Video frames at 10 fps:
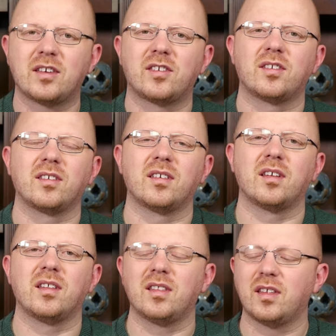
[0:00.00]
it's
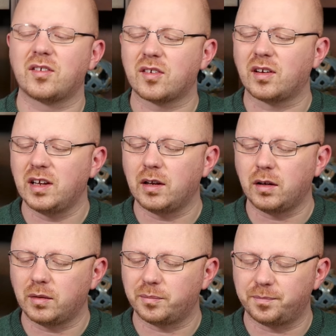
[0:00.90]
uh, this is a
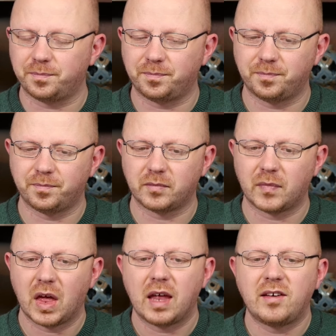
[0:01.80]
little
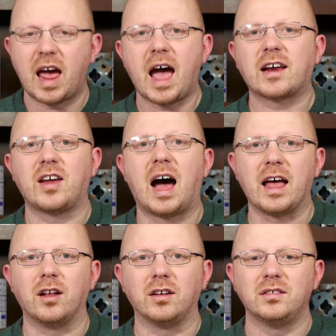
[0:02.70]

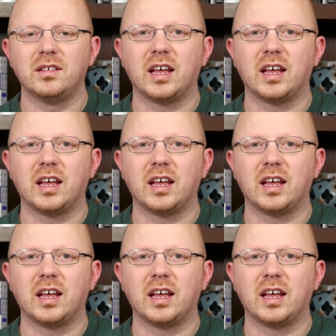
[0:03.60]
tactile.